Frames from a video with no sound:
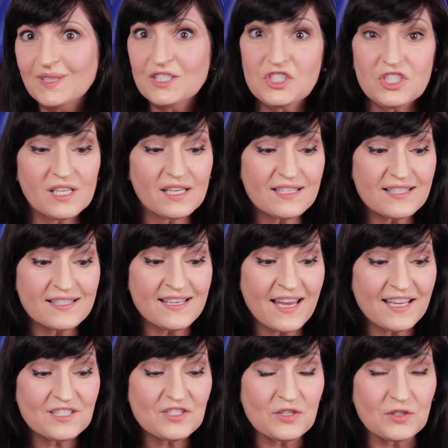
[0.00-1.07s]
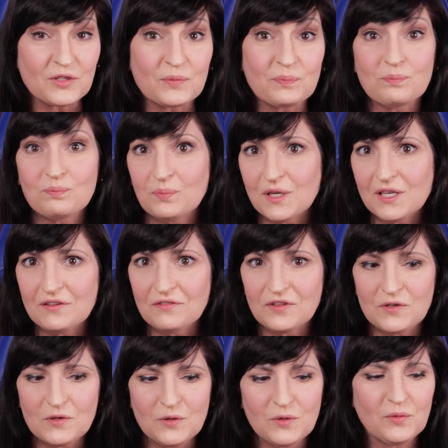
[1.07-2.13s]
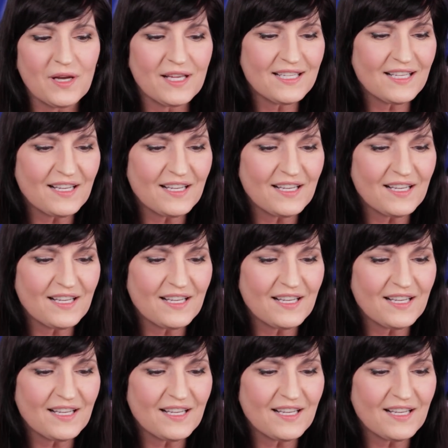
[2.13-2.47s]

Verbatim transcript: She doesn't answer. But if you